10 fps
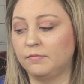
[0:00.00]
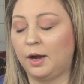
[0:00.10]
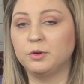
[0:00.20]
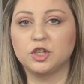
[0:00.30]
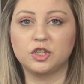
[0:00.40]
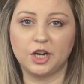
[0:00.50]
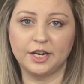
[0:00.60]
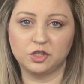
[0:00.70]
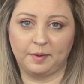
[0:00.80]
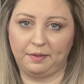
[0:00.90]
just
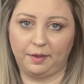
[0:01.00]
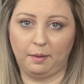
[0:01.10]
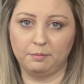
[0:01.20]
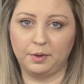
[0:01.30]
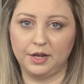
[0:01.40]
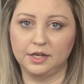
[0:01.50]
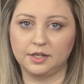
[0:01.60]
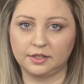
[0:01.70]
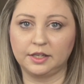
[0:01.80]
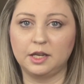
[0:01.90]
change about them, but it
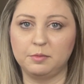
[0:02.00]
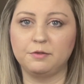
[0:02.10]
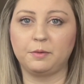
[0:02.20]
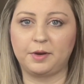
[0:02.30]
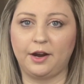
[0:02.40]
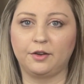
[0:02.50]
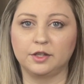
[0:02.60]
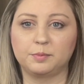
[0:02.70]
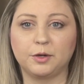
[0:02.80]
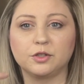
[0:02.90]
doesn't keep me from carrying
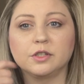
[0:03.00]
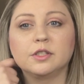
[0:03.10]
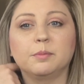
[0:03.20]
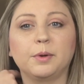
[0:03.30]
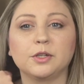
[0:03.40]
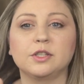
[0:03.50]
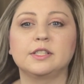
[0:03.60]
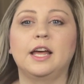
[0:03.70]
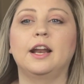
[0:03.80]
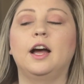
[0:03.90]
these purses. The purses
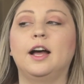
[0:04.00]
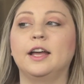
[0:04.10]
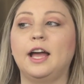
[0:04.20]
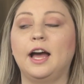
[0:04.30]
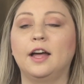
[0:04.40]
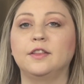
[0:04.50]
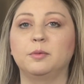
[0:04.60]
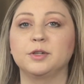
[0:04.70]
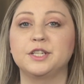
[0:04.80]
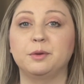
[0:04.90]
that I had that
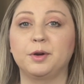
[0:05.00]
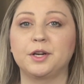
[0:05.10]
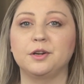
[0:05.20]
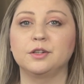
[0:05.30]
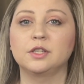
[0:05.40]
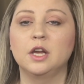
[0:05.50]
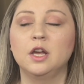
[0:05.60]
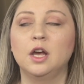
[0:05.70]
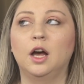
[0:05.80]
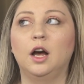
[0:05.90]
were deal breakers,
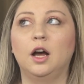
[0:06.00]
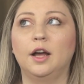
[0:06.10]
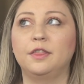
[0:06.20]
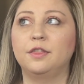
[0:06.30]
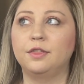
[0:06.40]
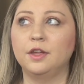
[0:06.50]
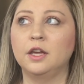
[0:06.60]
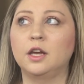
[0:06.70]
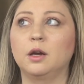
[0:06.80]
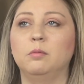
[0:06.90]
I
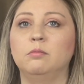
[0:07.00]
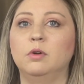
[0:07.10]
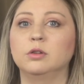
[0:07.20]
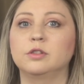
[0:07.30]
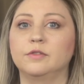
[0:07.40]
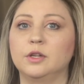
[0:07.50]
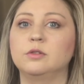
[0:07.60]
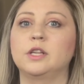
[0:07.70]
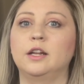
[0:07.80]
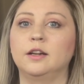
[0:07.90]
think most of
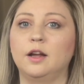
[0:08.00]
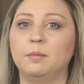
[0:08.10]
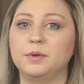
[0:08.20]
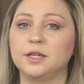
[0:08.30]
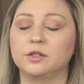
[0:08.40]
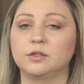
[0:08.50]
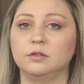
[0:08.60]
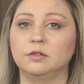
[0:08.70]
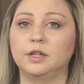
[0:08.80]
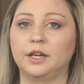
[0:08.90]
those ended up being
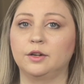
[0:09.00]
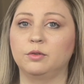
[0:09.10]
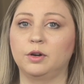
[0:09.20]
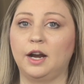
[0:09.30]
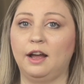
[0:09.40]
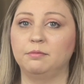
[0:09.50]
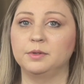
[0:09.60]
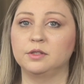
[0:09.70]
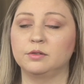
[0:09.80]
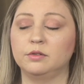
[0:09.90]
sold and or have
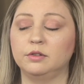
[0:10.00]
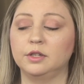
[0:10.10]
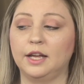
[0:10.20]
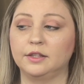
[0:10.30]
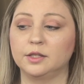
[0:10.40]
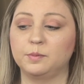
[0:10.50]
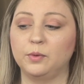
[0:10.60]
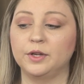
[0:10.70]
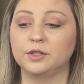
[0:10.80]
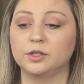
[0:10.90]
been sold at this
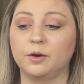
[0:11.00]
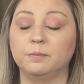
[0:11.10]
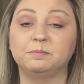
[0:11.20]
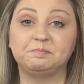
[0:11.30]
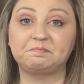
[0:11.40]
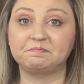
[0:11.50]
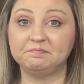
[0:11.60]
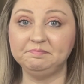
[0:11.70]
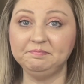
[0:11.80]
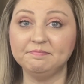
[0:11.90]
point. So
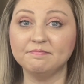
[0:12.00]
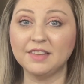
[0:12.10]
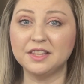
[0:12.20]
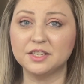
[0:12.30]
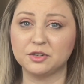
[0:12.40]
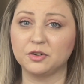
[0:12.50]
these are